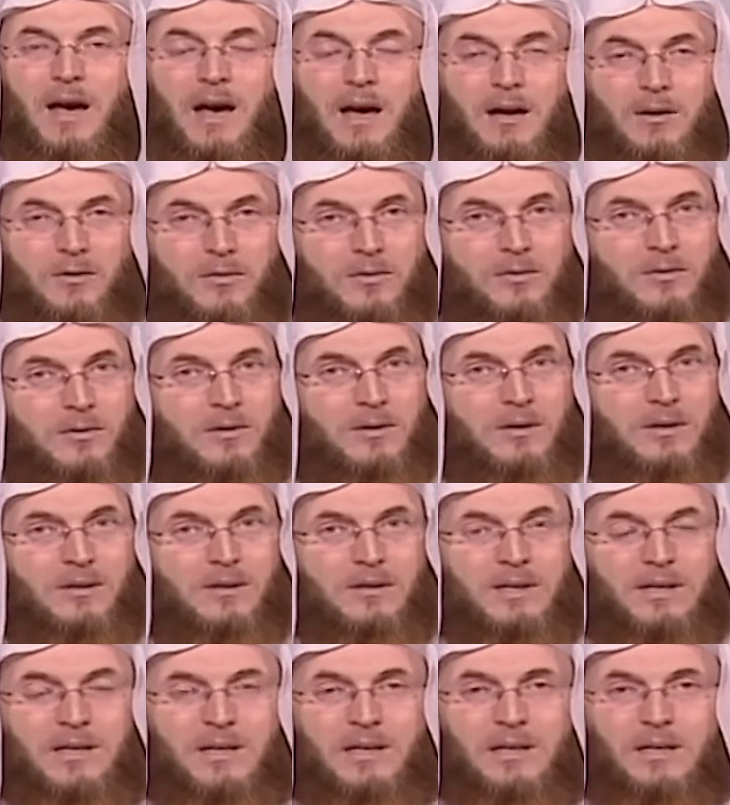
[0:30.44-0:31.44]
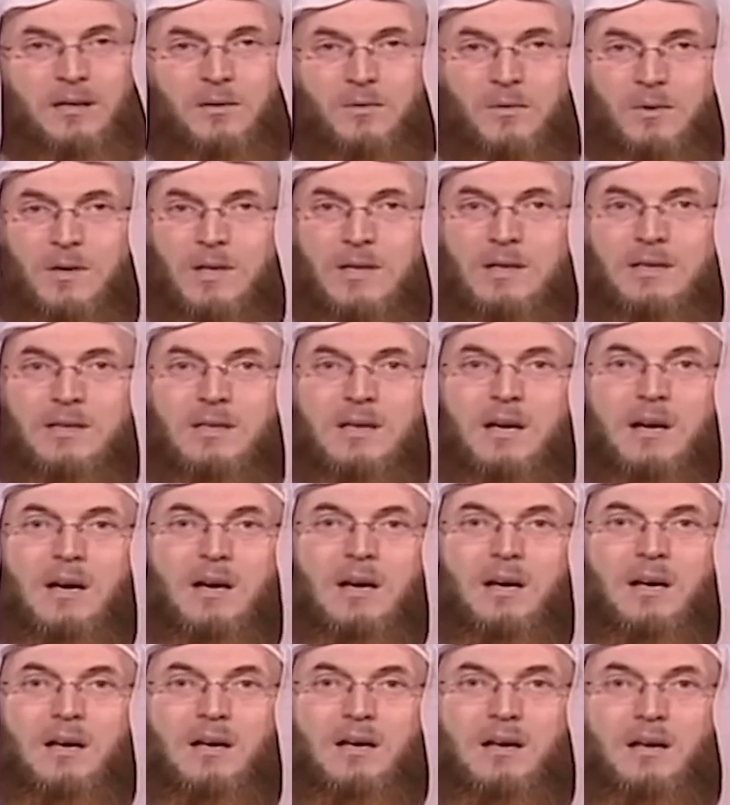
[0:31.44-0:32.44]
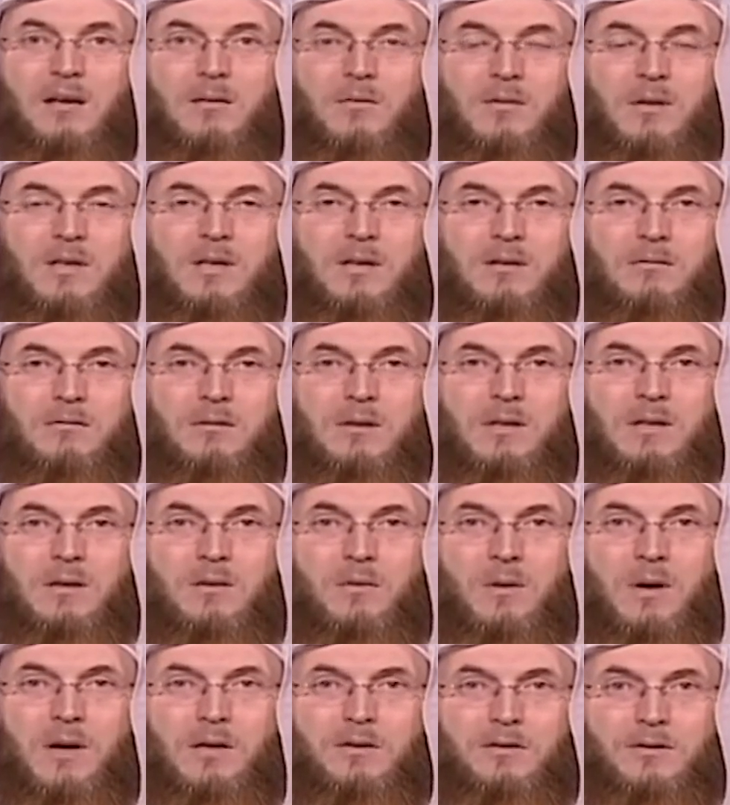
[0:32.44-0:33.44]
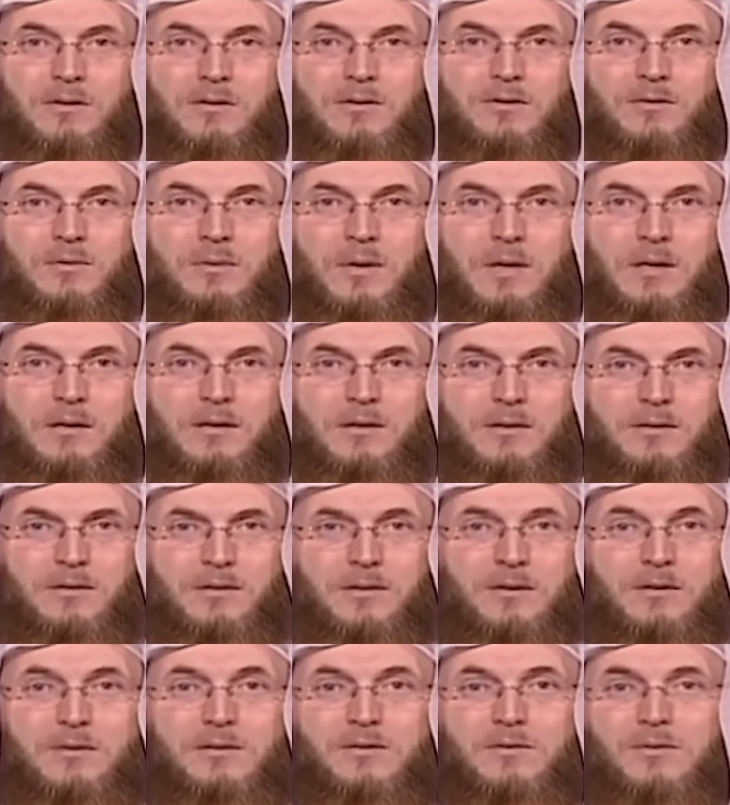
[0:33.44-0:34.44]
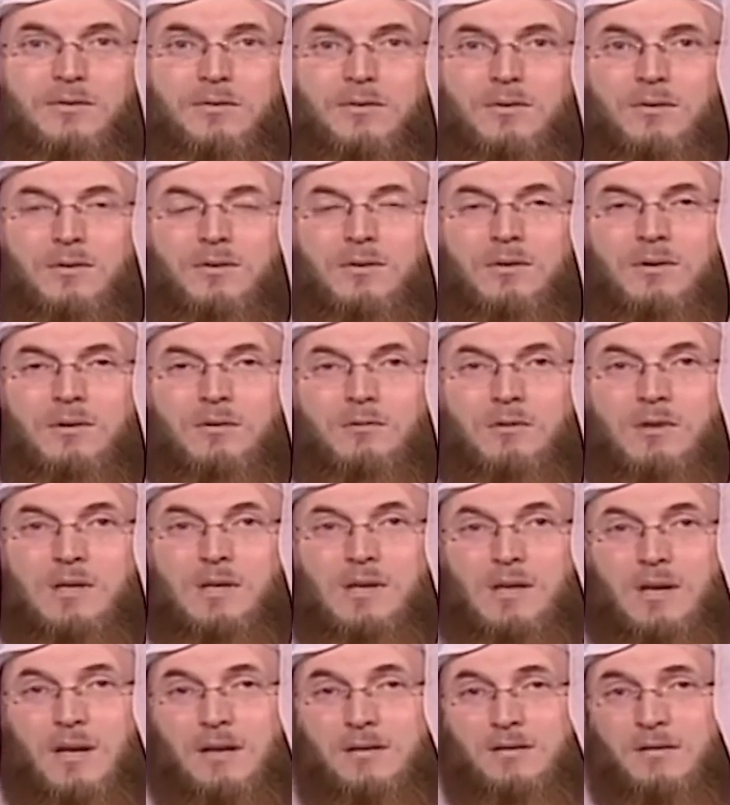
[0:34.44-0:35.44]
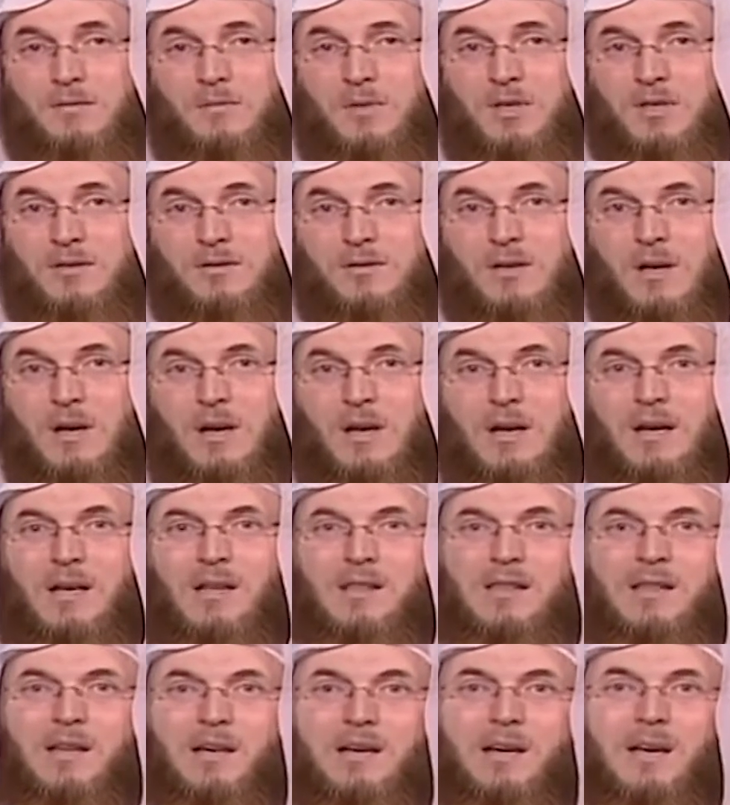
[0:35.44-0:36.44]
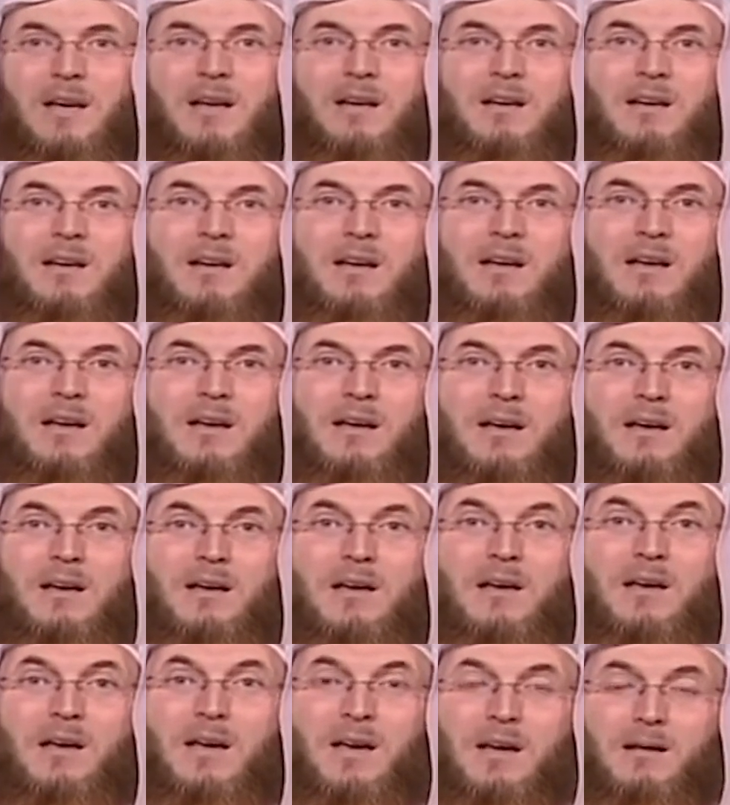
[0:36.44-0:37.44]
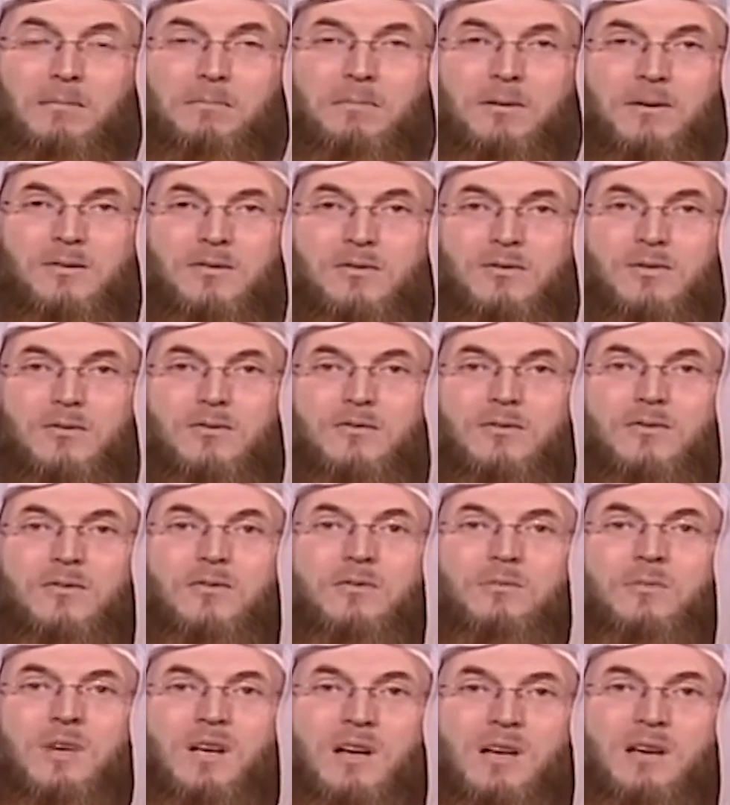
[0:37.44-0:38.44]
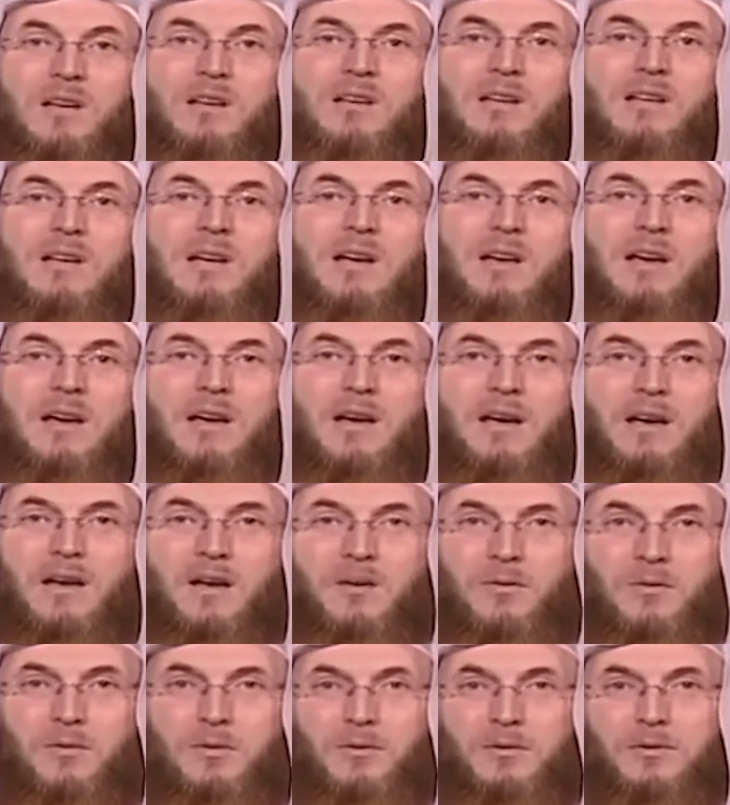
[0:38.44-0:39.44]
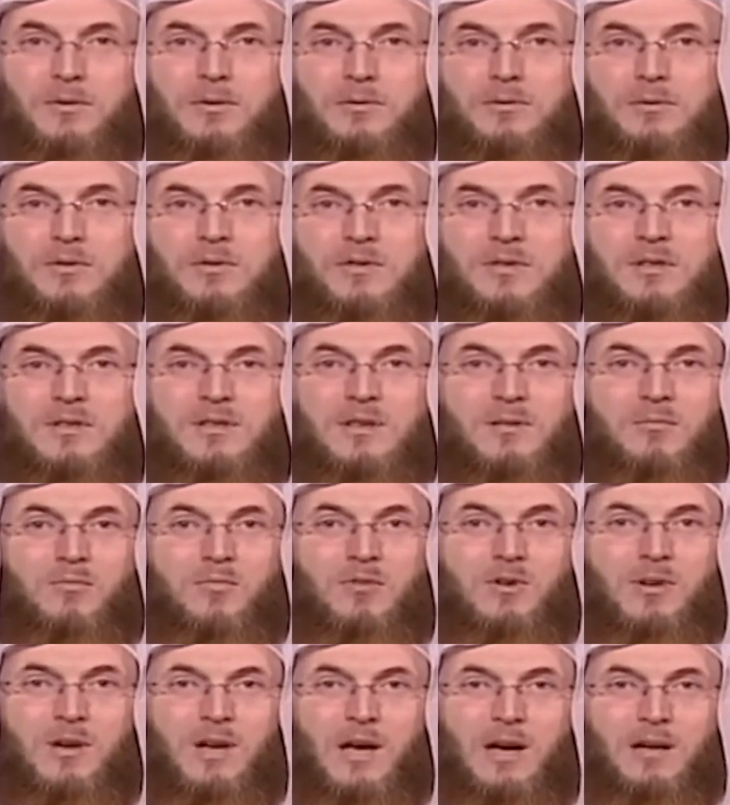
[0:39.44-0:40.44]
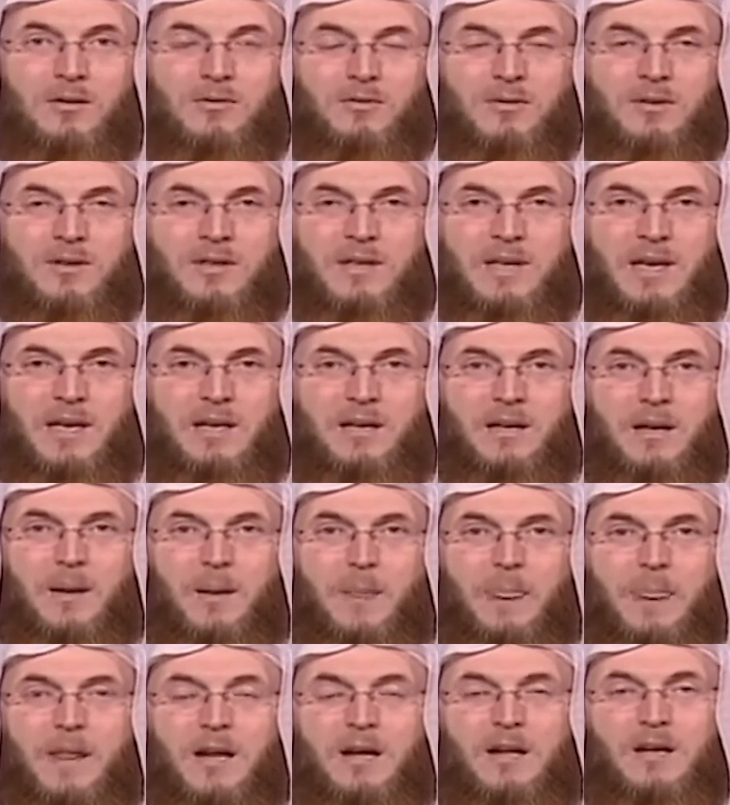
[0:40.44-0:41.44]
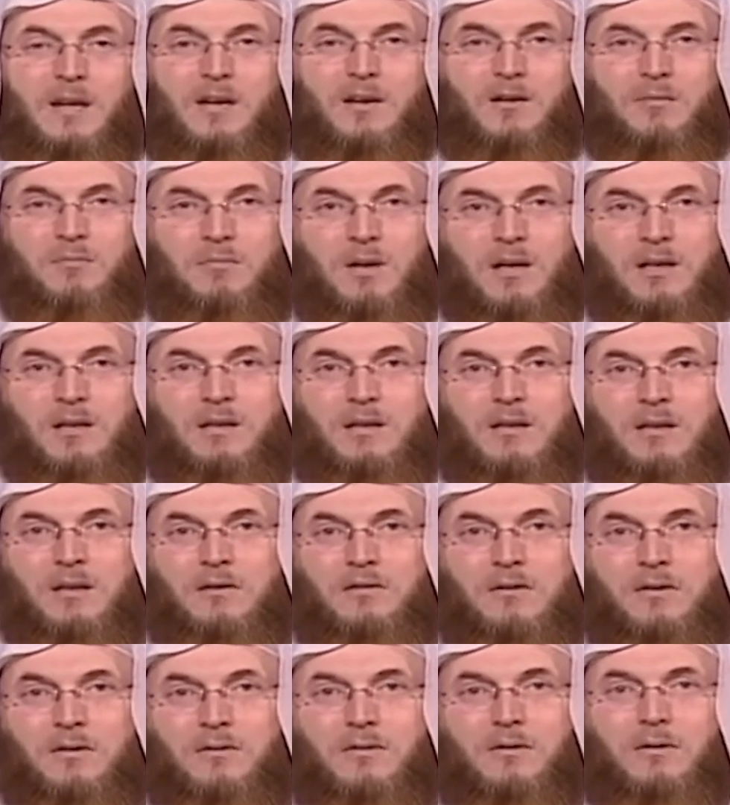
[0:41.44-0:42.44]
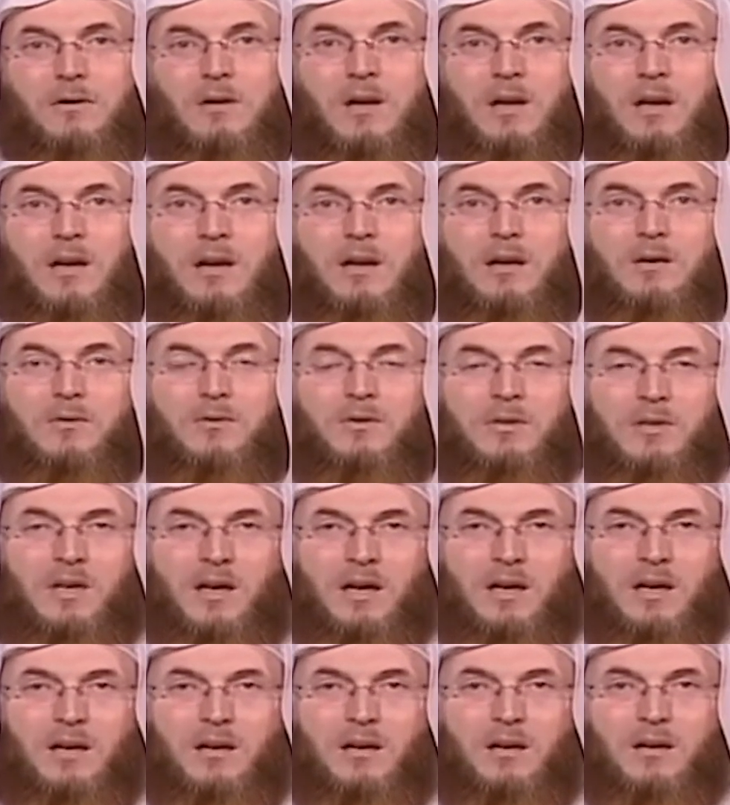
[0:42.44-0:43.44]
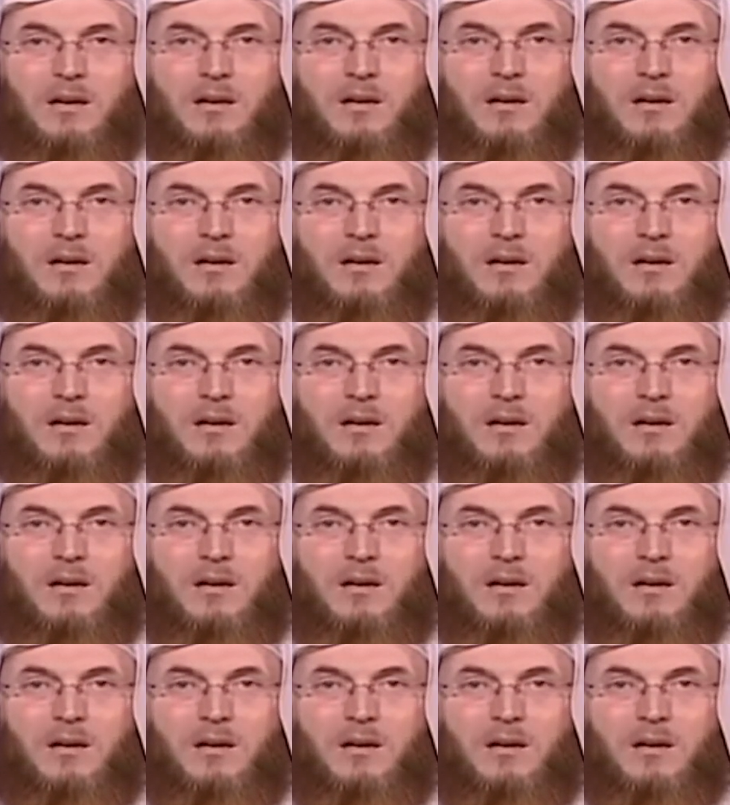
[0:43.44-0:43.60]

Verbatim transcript: alcohol dealing with, whether with the waiters, waitresses, or the, with the customers, that can uh, help us to form an idea in order to shed some more light on that. But if you work in a hotel